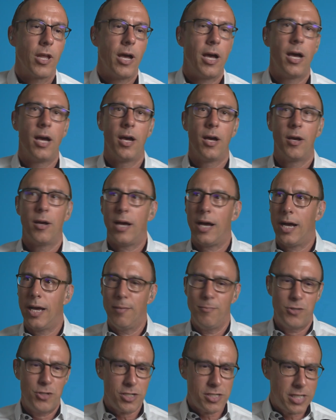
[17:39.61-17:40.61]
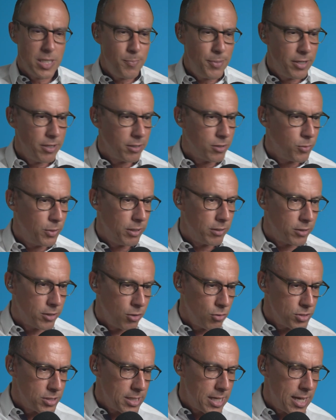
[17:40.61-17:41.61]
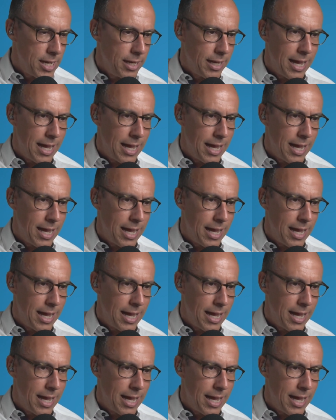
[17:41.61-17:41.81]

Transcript: I'm just keeping a close eye.